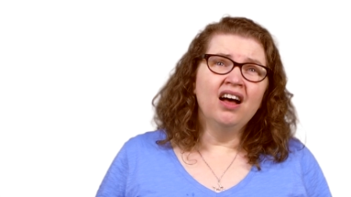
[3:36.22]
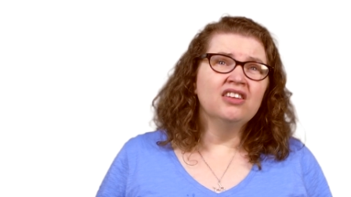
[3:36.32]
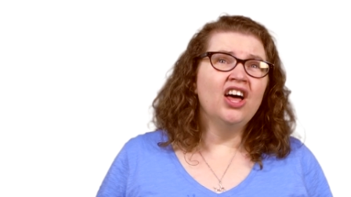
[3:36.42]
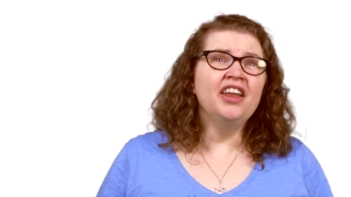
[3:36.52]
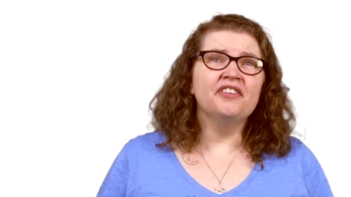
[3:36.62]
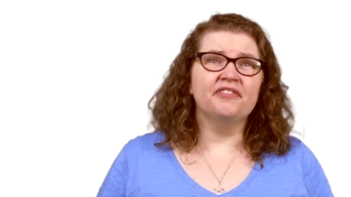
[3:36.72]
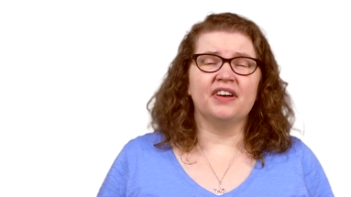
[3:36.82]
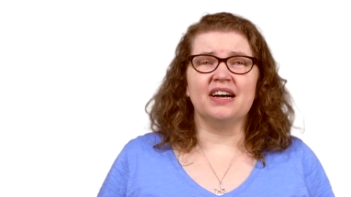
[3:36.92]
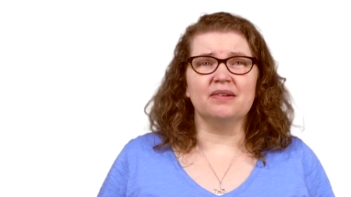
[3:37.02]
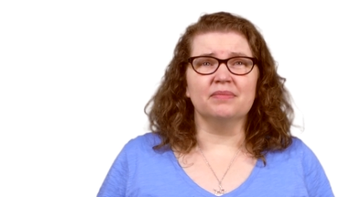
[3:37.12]
A lot
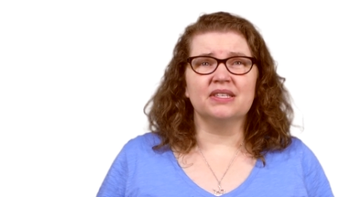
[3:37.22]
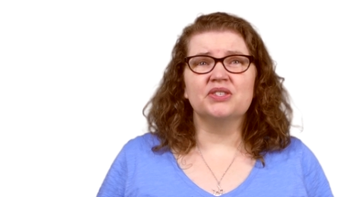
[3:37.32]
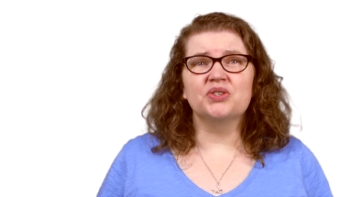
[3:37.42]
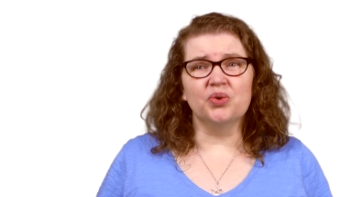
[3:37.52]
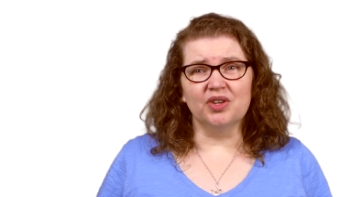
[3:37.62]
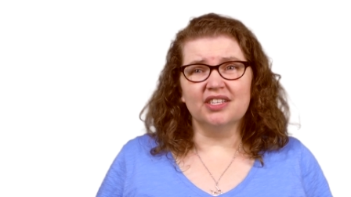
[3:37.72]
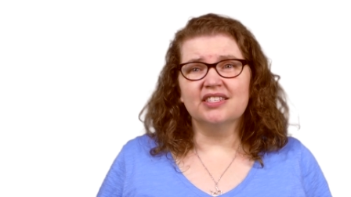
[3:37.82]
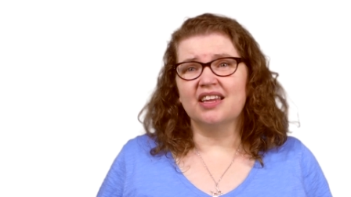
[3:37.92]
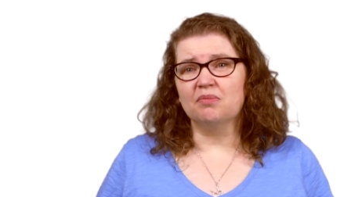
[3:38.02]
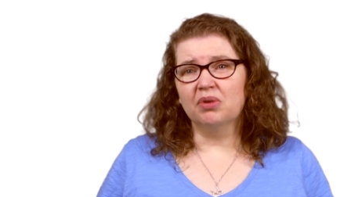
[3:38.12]
of um,
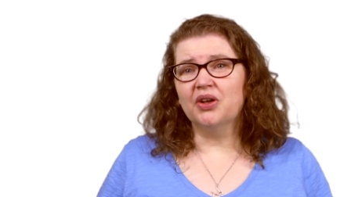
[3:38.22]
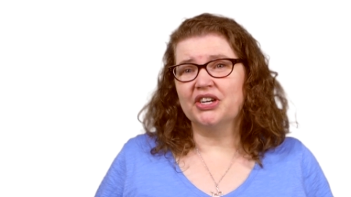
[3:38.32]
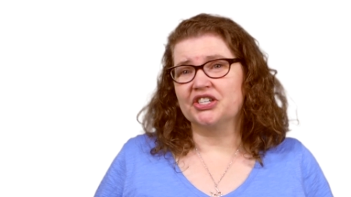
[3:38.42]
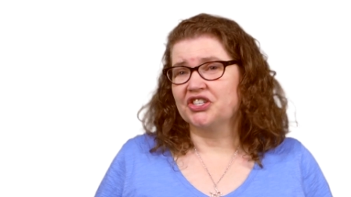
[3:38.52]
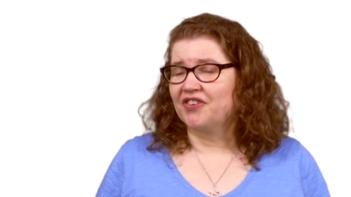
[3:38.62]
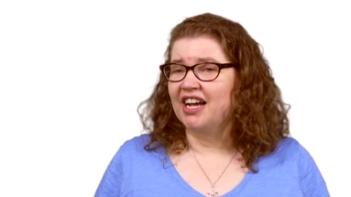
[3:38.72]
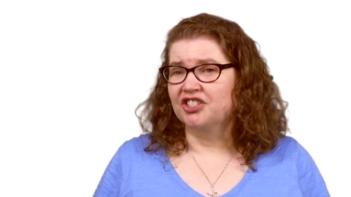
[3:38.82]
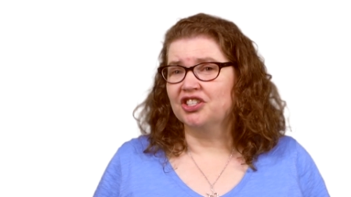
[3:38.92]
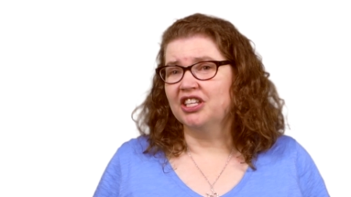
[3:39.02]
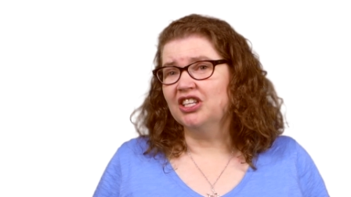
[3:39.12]
schools and employers are
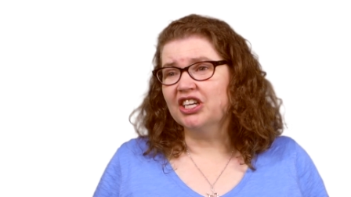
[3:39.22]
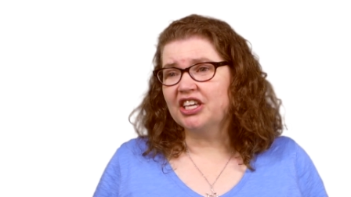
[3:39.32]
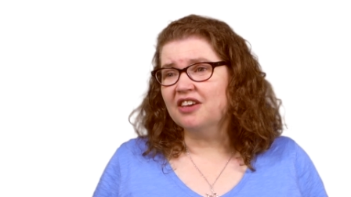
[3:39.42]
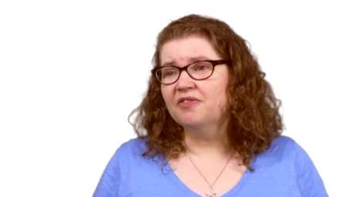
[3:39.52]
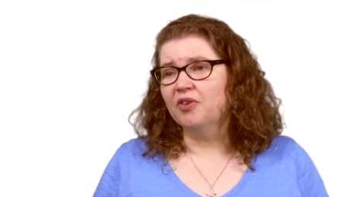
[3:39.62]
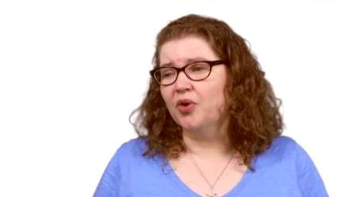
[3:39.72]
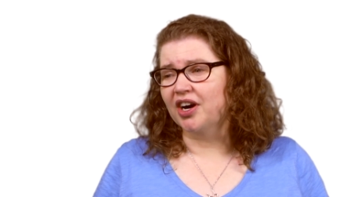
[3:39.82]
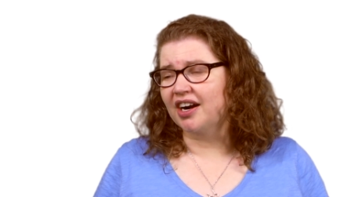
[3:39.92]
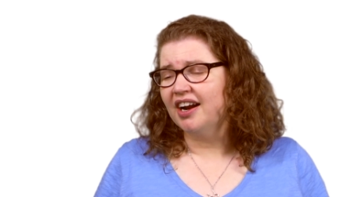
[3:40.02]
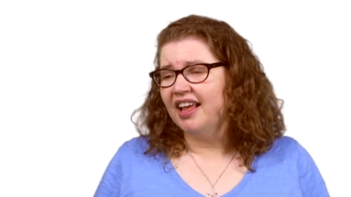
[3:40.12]
actually looking
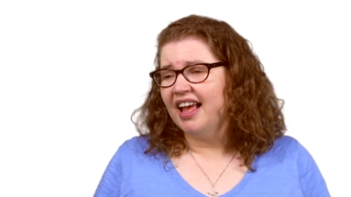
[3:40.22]
for